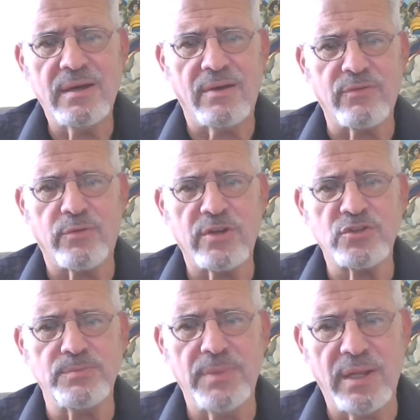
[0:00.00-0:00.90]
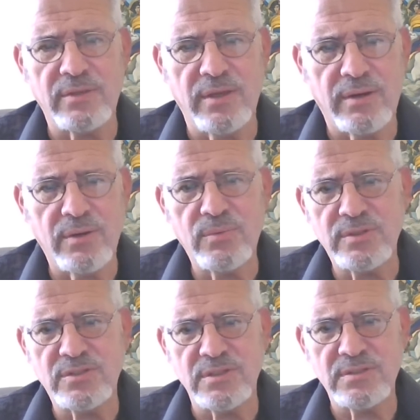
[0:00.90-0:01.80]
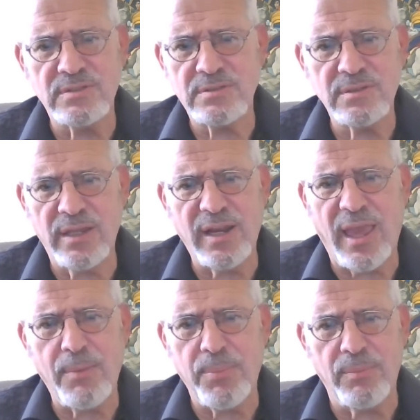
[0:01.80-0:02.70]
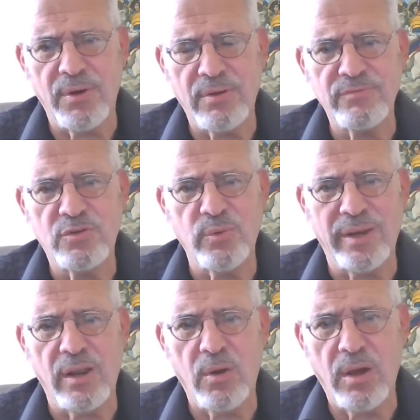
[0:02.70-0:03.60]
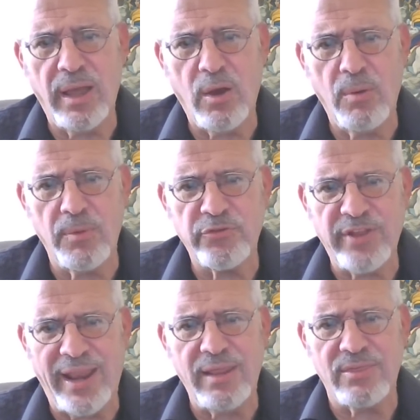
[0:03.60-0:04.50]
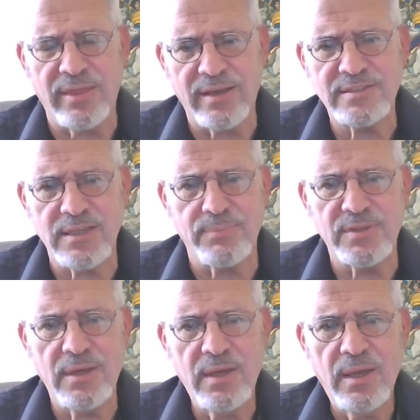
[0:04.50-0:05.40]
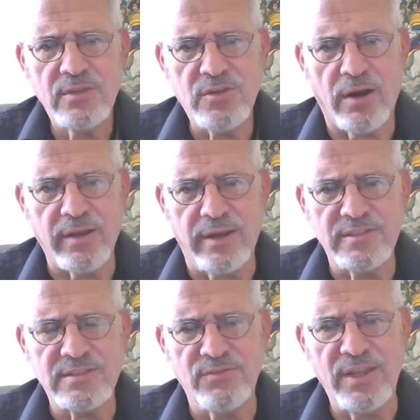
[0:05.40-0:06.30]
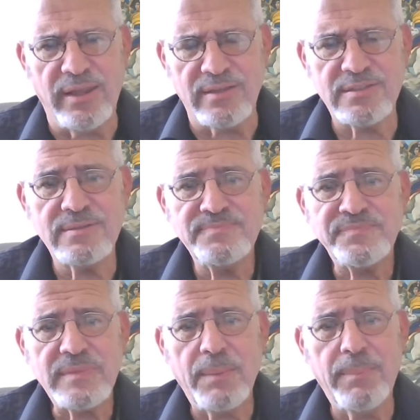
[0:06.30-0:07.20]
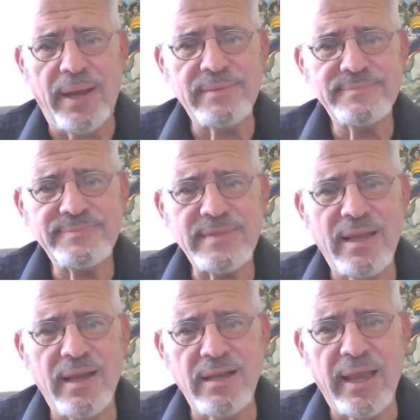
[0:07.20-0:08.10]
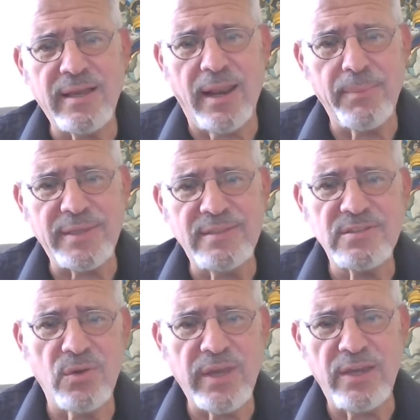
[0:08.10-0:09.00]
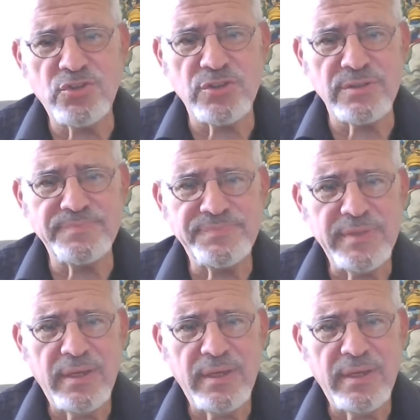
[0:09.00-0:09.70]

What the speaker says: of the Russian military, which is incapable of doing almost anything except targeting civilians. But economic dislocation,